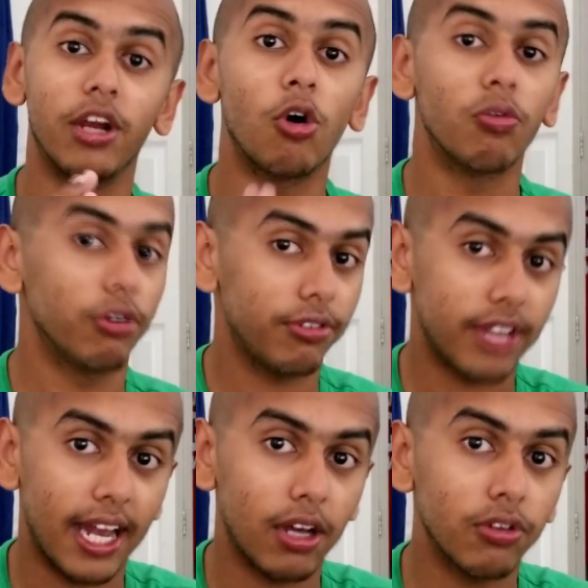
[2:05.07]

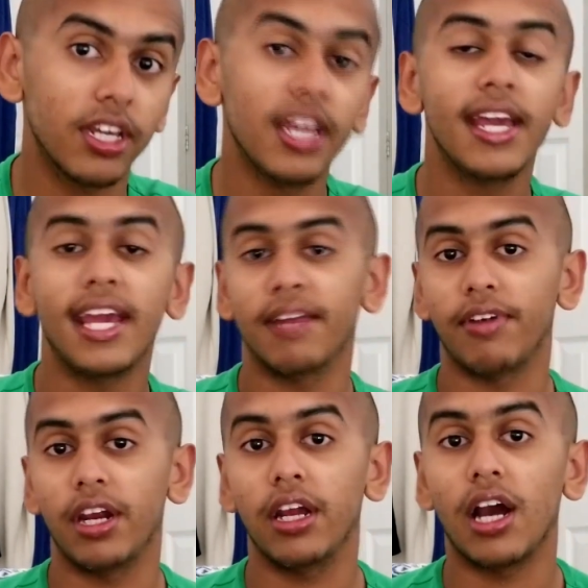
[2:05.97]
overstyled and
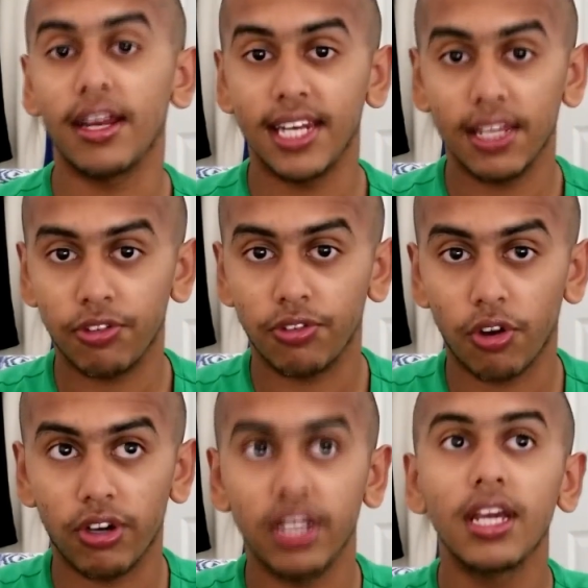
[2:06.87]
very unnecessary.